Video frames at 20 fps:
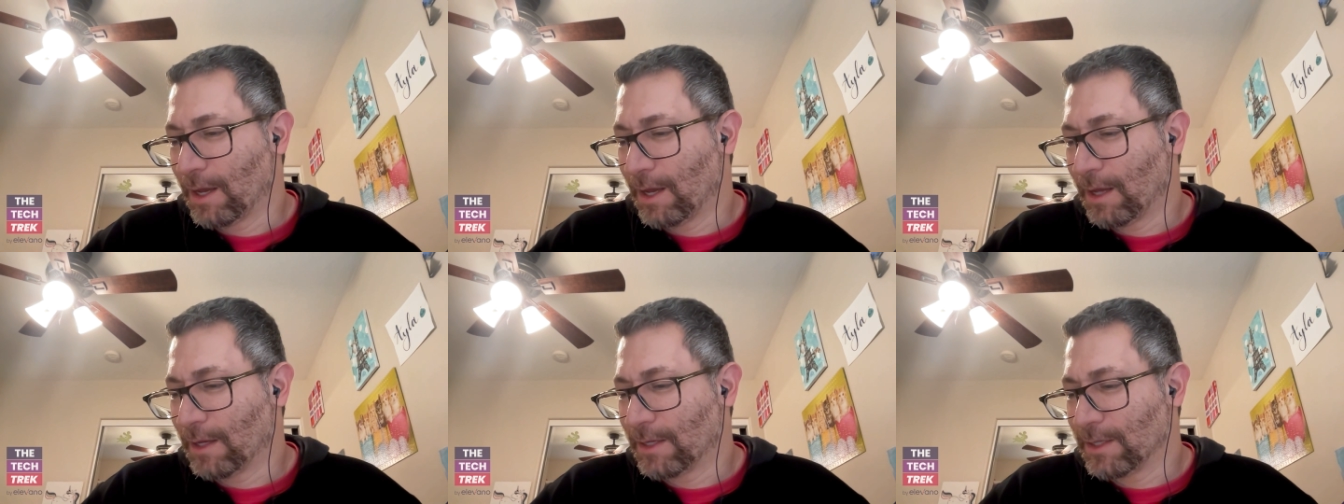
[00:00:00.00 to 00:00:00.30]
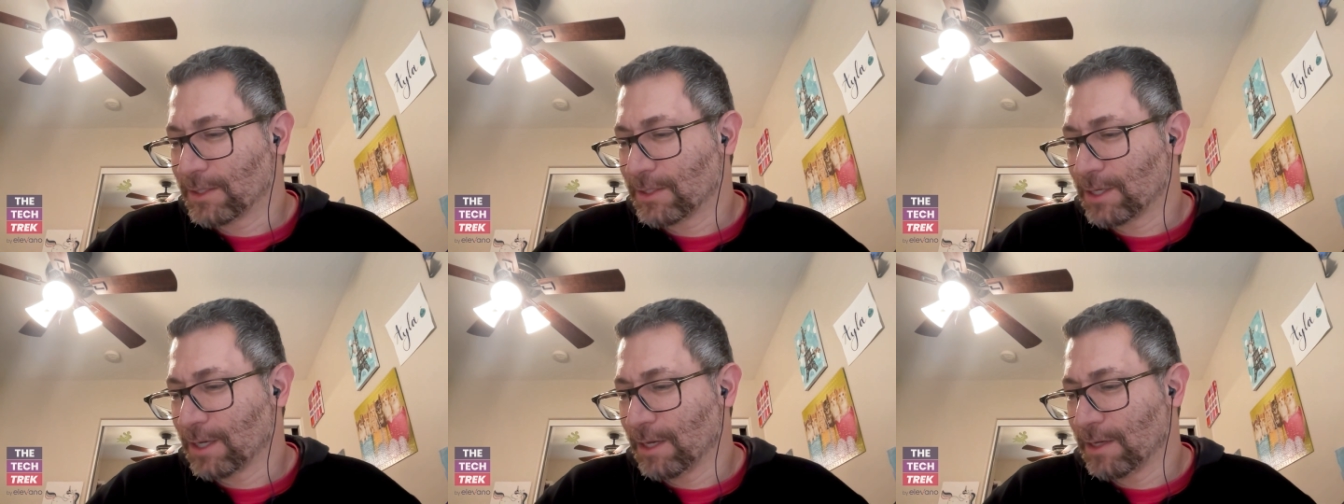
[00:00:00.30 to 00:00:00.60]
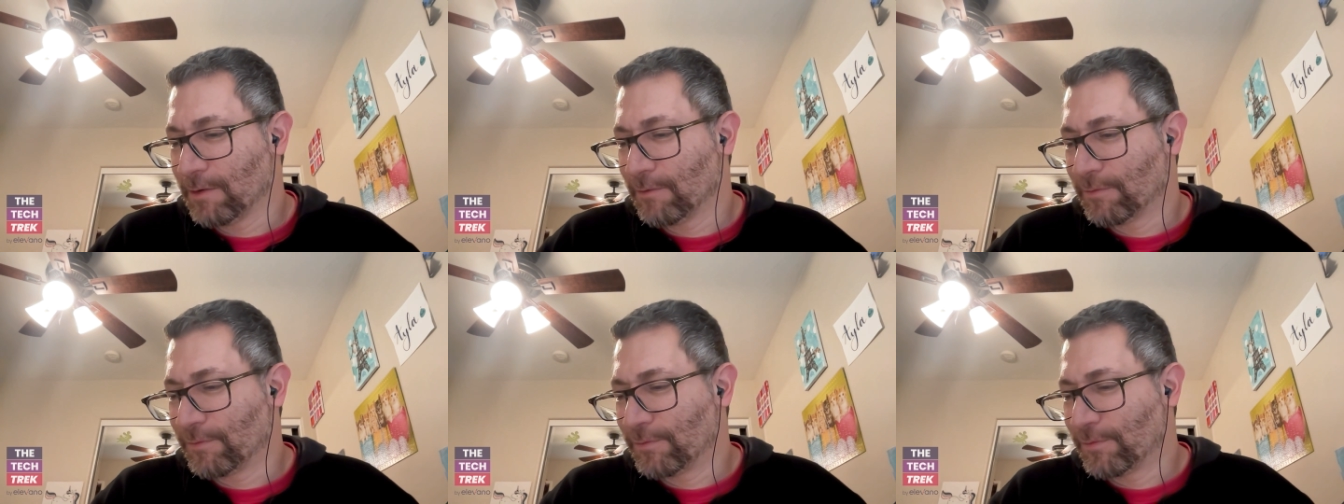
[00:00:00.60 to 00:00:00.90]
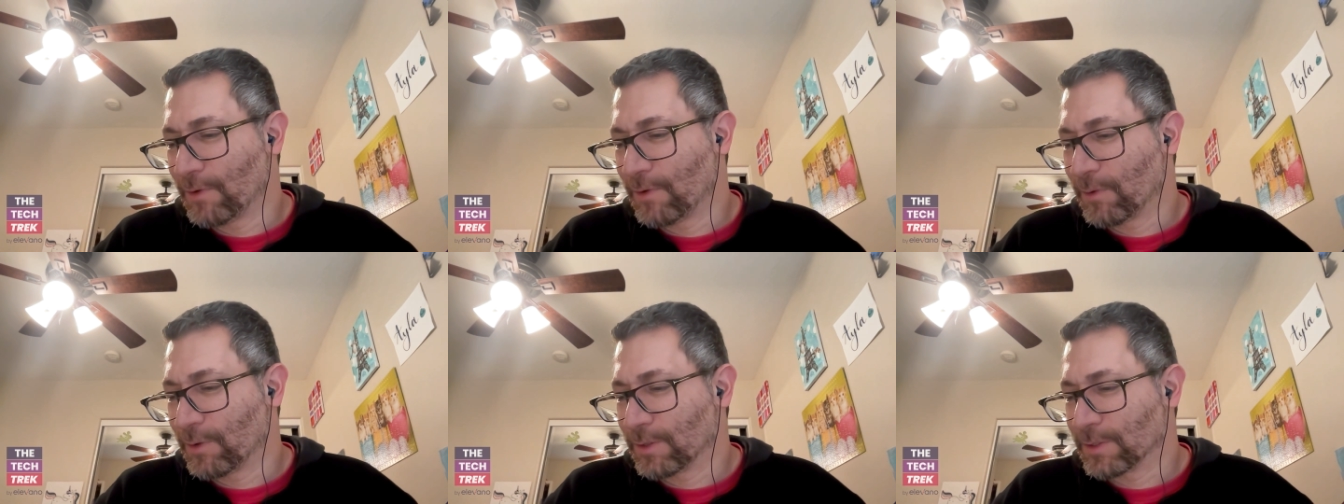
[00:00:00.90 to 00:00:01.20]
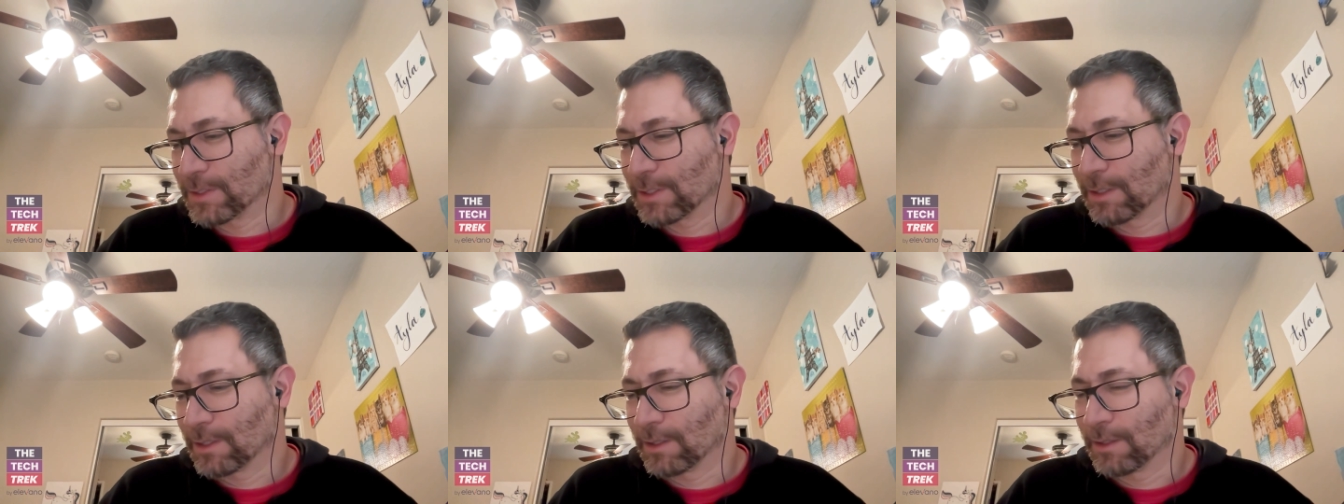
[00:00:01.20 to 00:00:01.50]
I guess kind of
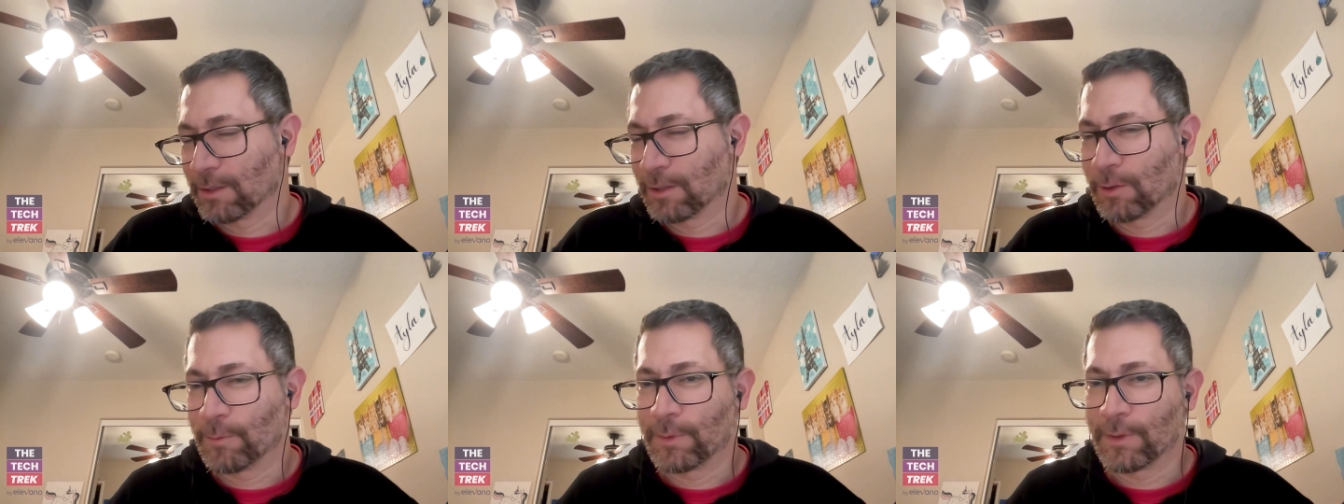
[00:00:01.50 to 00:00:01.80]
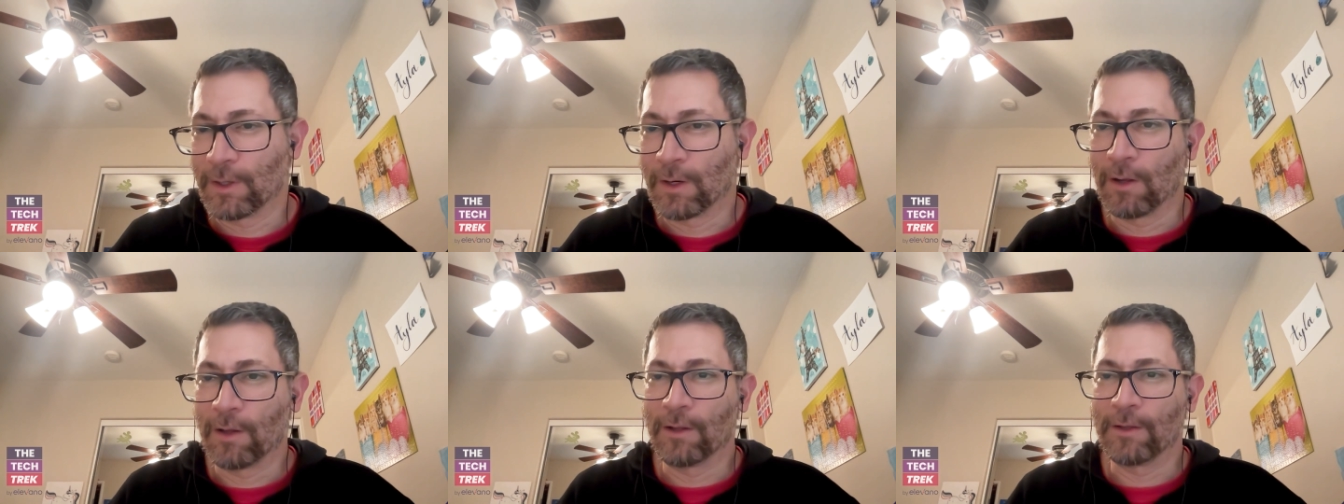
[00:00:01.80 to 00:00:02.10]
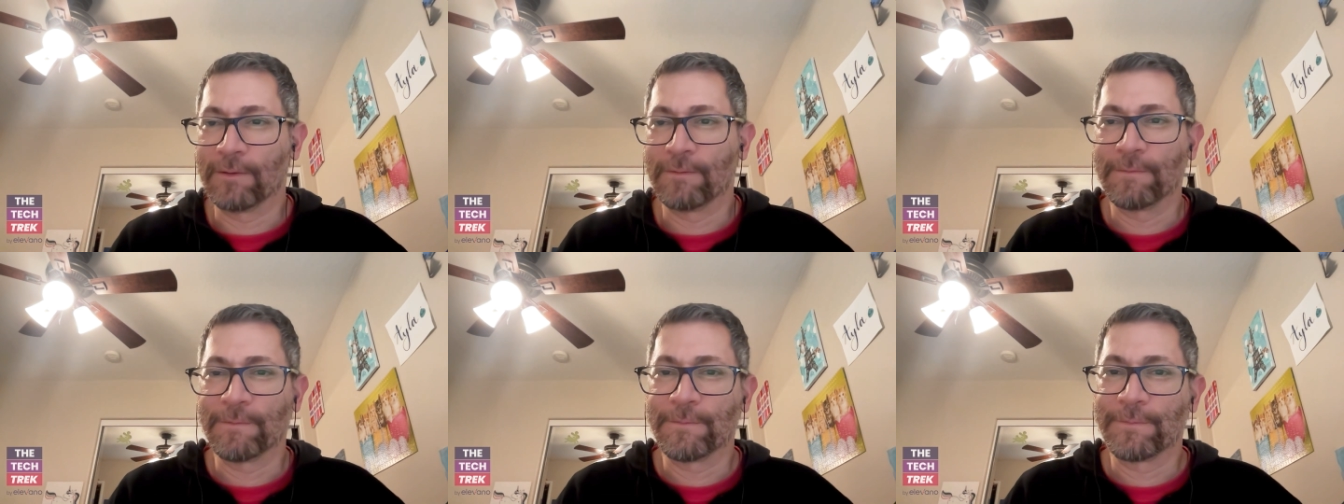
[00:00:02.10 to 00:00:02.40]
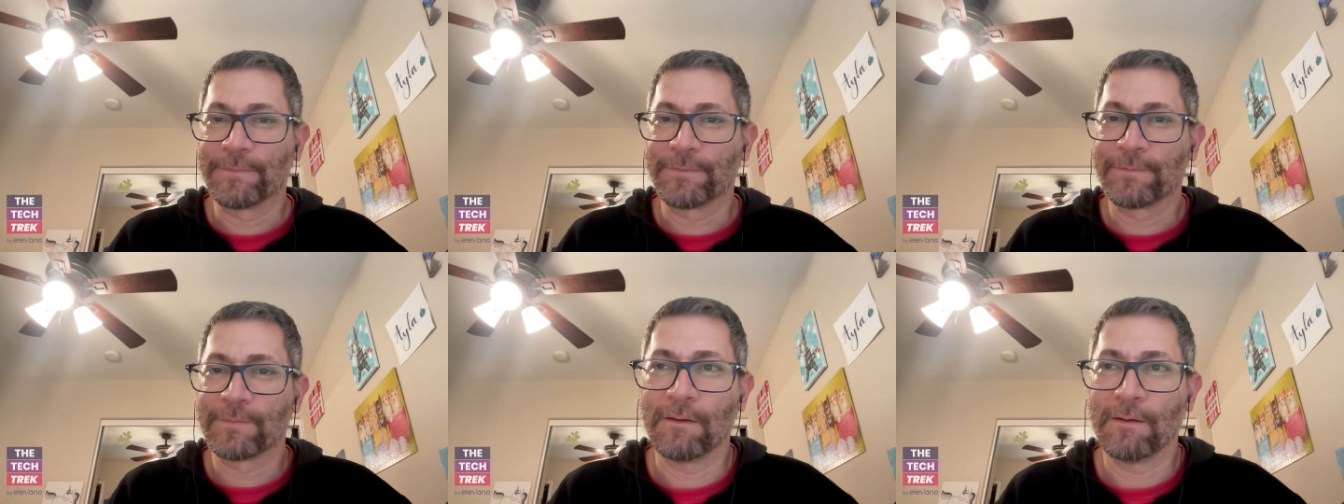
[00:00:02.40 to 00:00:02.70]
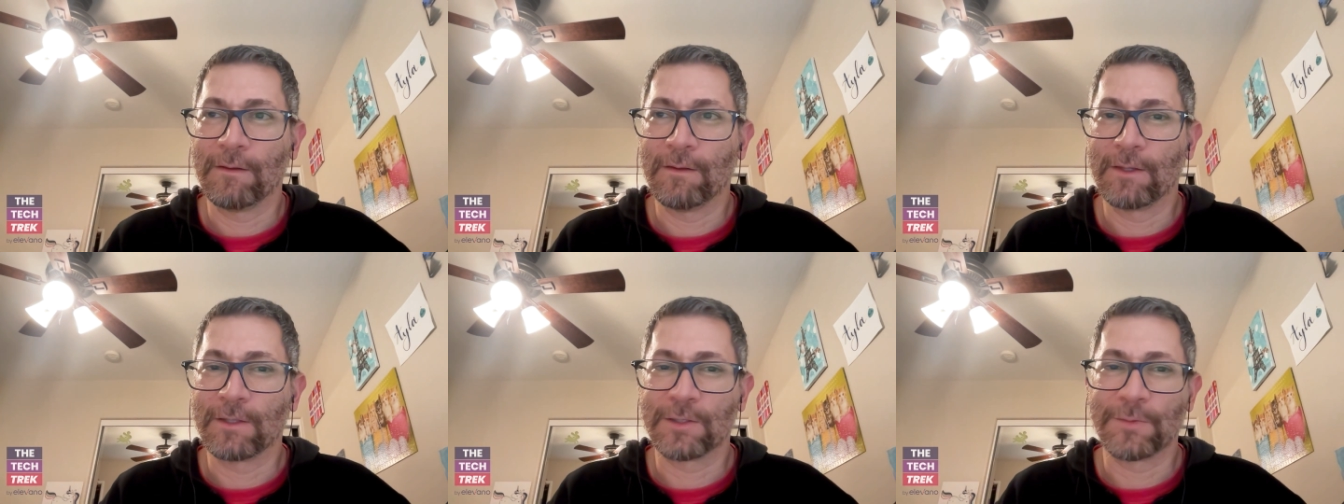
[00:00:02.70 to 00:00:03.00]
focusing a little bit on
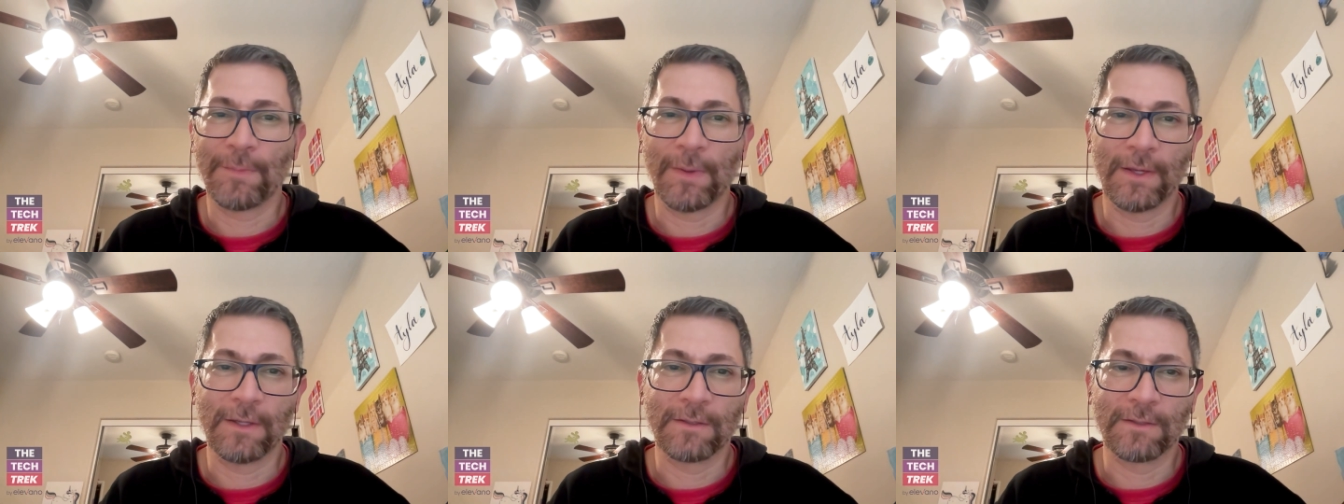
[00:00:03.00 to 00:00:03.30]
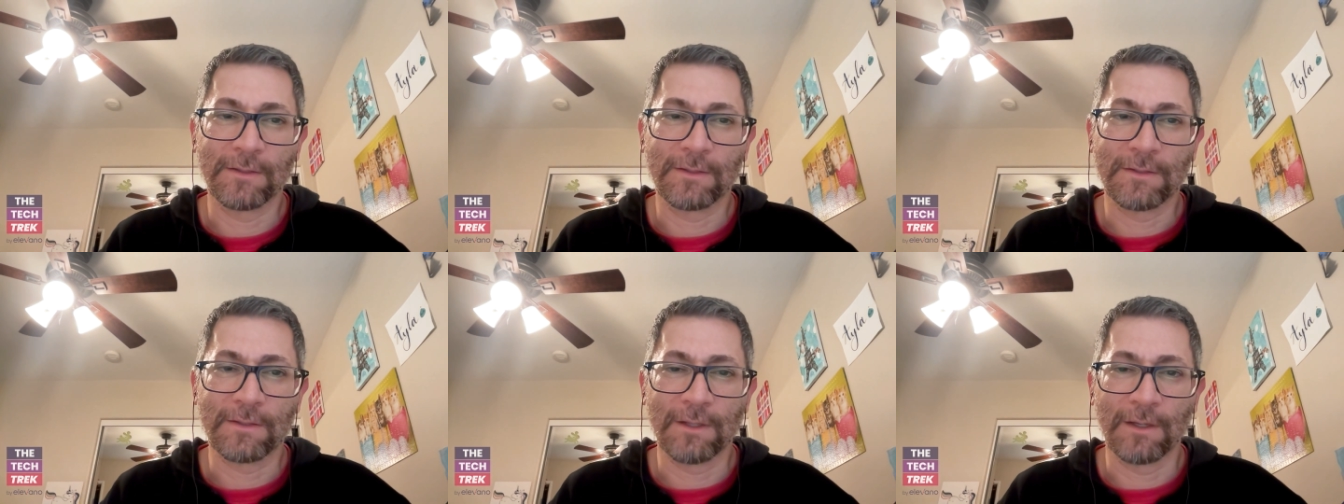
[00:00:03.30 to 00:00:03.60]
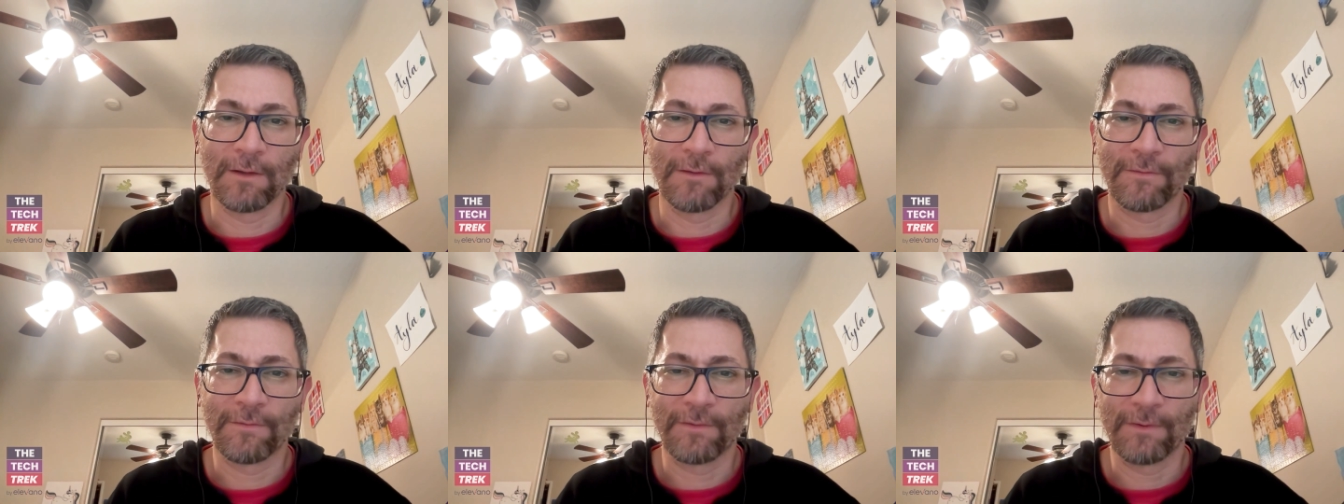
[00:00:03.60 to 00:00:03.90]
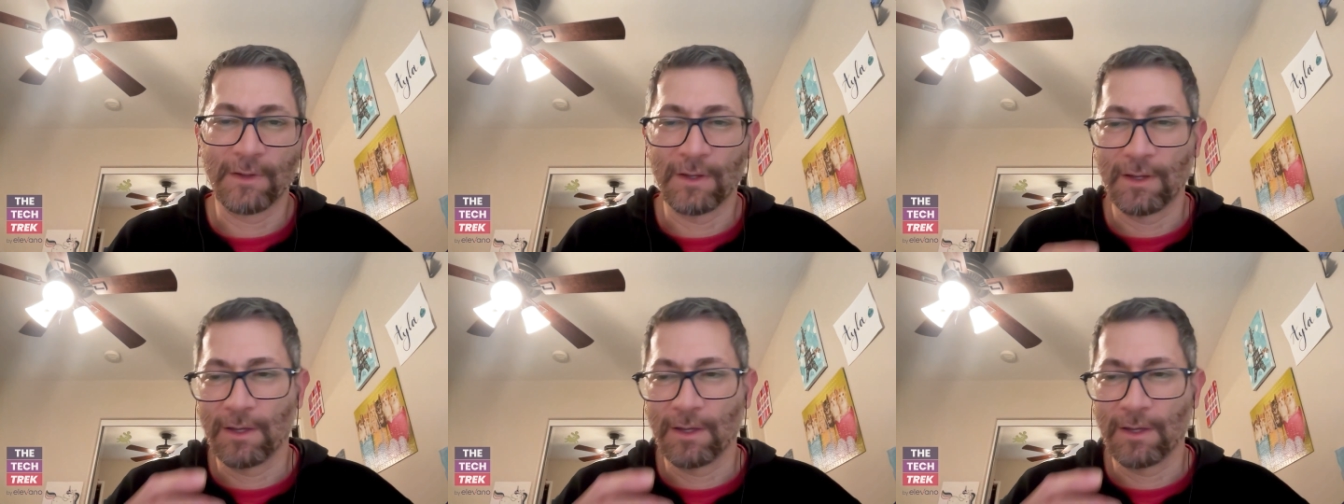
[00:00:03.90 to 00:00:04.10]
the space itself,